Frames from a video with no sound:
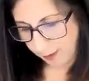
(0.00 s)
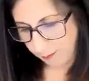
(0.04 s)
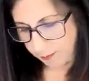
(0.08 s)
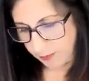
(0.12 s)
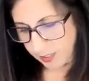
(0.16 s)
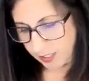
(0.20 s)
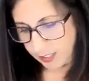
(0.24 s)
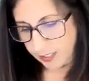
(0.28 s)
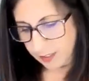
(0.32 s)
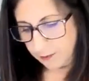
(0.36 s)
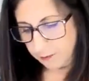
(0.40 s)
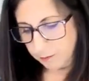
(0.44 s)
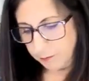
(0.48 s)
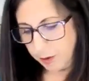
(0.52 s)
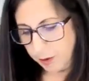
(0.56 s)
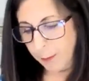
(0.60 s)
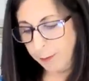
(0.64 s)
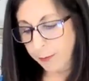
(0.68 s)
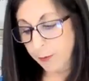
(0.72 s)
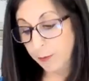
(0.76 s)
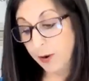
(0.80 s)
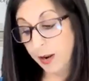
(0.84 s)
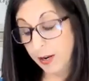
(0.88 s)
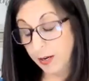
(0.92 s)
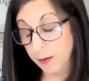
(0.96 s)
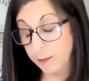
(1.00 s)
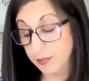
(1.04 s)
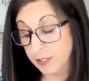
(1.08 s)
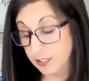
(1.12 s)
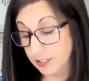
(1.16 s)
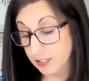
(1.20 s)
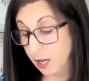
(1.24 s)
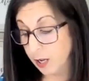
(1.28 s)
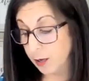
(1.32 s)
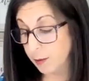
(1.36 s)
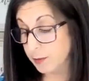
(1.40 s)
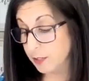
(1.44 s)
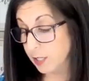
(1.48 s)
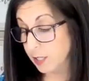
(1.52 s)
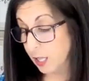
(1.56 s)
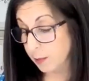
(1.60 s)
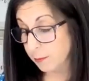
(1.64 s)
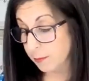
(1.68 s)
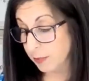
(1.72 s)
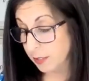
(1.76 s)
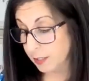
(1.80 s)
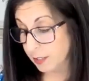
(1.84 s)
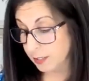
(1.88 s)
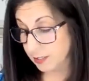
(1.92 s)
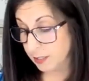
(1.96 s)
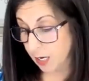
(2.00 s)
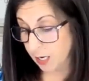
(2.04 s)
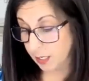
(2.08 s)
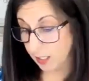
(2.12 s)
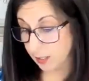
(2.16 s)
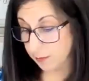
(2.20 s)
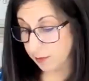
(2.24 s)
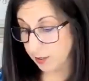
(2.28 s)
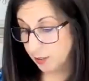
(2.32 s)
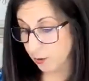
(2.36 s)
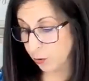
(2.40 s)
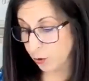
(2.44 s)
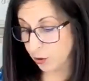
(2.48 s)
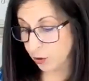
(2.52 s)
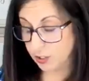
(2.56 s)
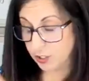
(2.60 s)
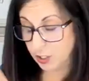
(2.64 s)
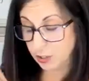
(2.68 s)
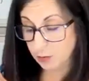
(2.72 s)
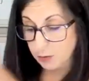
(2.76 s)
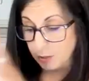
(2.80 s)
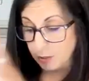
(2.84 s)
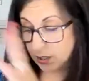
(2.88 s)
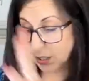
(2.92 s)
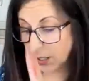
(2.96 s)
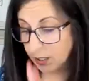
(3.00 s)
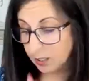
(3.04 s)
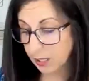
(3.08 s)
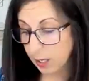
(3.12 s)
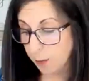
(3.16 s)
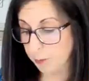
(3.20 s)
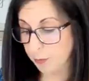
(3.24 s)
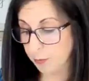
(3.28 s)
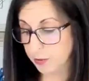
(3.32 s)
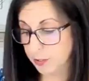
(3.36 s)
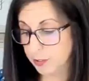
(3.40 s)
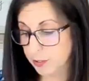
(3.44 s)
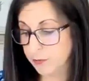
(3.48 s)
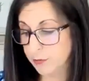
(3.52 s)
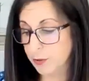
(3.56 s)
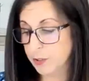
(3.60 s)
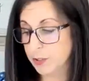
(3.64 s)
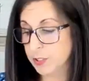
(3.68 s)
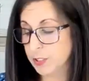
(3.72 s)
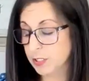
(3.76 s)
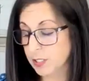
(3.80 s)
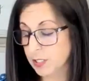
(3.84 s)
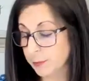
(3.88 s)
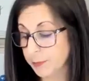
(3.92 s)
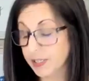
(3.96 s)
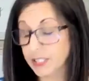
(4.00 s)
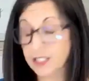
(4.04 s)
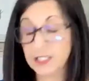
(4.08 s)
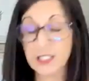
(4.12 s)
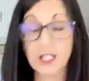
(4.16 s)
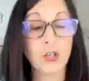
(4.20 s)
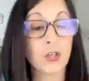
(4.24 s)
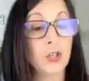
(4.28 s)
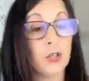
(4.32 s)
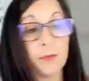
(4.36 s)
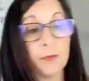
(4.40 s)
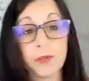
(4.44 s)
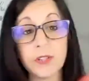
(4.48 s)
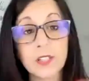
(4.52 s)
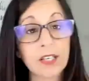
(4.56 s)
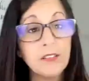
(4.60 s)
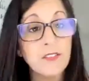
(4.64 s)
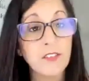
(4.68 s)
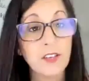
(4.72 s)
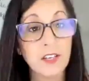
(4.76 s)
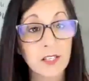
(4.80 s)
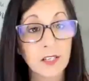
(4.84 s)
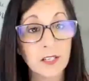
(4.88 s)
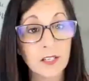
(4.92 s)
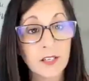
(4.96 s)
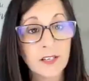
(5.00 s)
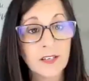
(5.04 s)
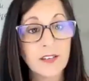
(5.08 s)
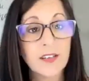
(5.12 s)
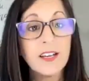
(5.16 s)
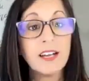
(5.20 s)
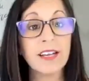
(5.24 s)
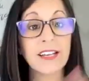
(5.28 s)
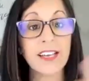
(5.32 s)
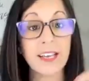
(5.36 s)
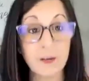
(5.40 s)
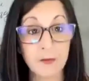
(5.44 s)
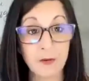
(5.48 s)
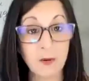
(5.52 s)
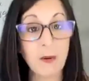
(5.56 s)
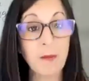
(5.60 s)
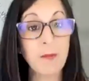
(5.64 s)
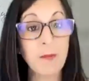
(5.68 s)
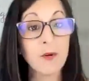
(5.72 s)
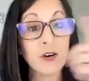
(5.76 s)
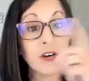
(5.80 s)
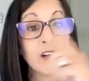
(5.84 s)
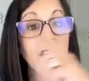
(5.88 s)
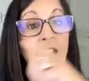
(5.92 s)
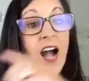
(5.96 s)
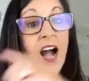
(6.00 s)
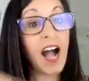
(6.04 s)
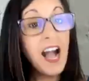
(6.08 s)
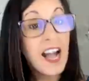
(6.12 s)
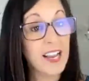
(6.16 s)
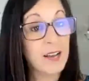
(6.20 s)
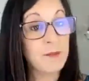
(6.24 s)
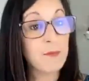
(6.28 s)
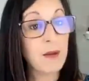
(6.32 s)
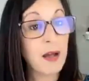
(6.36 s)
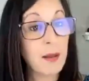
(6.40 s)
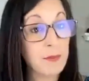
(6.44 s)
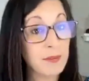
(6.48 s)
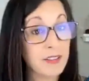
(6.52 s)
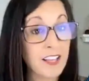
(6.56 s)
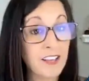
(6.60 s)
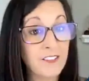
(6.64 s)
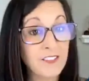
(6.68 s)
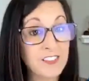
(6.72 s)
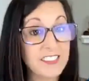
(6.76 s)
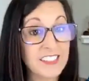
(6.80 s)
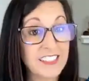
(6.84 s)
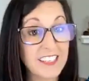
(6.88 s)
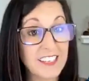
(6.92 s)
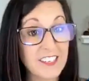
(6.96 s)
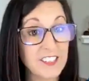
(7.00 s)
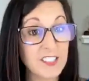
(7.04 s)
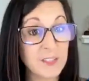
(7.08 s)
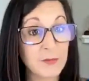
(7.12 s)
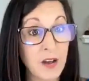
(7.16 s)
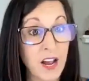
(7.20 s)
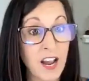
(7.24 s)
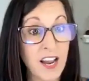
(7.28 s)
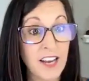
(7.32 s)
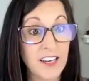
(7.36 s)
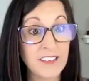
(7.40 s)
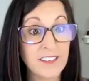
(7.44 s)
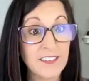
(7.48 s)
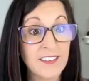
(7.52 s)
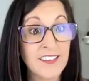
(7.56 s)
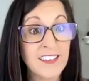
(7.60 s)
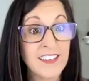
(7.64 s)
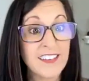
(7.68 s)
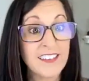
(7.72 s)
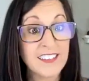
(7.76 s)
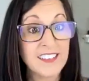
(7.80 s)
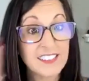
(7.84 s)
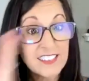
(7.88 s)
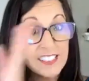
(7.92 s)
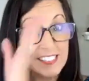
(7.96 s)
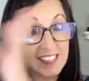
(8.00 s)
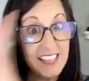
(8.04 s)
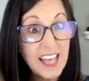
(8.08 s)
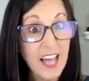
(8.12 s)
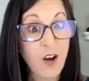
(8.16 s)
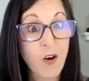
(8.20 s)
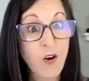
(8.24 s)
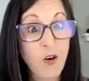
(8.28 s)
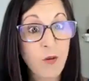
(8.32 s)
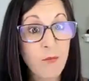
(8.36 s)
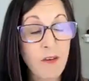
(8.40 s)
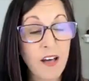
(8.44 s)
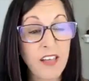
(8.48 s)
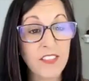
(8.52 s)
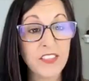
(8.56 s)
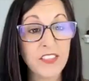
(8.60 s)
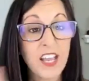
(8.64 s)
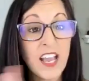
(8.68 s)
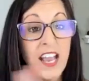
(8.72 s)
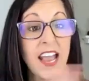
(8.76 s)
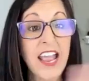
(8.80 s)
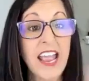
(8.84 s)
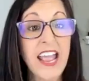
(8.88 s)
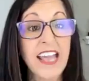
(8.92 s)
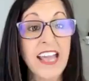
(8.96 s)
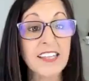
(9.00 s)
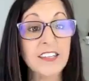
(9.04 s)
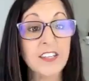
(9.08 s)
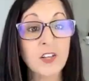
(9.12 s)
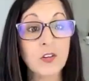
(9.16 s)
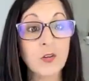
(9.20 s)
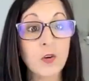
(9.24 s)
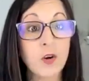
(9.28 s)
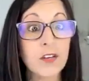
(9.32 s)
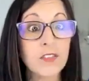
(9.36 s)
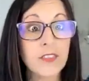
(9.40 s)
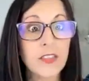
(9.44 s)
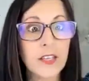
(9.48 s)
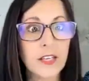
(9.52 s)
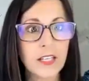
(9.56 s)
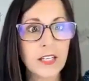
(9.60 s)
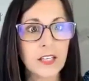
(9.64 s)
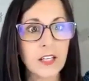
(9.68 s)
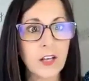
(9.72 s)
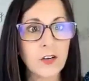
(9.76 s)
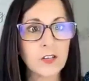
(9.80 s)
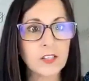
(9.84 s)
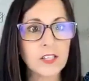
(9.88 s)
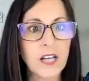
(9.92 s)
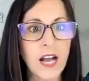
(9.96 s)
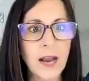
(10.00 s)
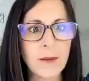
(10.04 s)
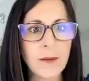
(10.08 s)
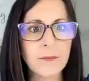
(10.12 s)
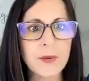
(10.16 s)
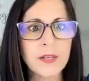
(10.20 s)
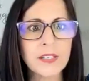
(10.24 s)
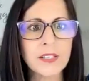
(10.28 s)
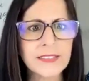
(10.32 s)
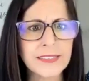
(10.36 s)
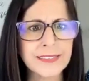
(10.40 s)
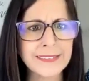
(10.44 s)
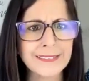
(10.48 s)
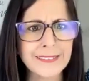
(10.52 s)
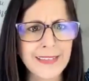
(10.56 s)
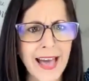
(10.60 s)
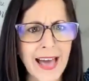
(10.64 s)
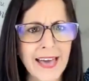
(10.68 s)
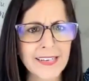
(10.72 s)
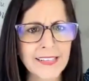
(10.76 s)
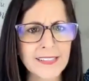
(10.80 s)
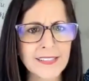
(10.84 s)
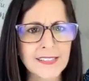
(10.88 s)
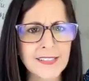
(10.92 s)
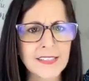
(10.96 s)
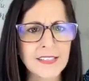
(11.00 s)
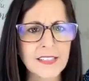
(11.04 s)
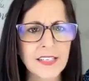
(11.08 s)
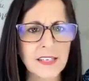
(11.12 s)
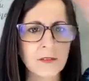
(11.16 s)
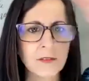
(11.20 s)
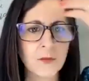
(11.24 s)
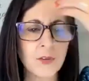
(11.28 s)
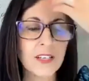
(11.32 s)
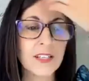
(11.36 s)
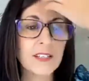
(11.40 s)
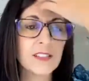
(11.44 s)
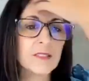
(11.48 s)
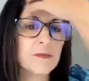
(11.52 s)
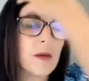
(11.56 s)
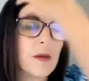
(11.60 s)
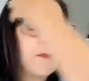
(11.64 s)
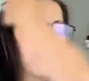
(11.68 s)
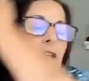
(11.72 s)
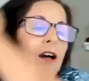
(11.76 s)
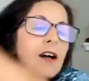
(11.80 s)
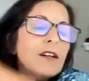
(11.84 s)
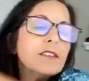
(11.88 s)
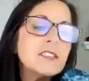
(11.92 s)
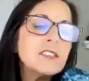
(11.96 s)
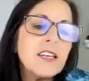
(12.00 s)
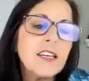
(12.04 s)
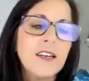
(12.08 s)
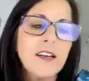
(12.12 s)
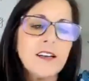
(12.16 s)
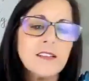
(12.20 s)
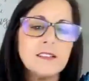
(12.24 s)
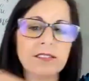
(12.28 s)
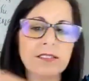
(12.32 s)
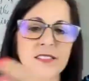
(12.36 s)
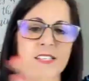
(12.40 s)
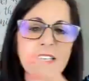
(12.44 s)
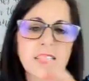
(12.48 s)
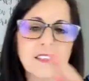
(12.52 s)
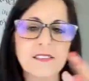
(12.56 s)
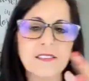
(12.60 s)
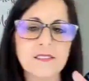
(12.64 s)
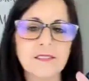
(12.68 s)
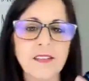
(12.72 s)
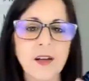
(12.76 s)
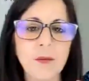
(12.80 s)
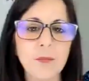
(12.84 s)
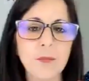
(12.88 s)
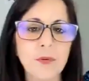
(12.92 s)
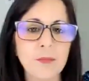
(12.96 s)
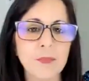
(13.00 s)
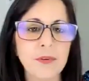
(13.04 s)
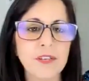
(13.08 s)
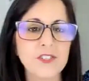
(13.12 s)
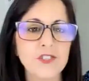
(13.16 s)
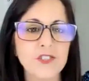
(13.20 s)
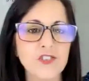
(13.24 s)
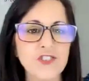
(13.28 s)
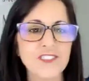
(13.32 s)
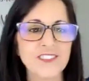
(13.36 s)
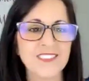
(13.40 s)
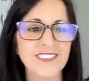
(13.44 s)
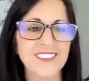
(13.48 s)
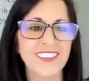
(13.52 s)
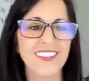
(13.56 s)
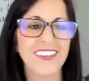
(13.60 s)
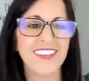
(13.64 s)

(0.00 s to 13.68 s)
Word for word: I'm going to pop around. I'm in Song of Solomon. It's not going to be in order because I just want to get a couple of these verses in because I couldn't believe it. Again, remember, I am my beloved and he is mine. This is that whole month. And the Lord then close. I'm building lattices. When it's maybe all done, I'll send, I'll put pictures.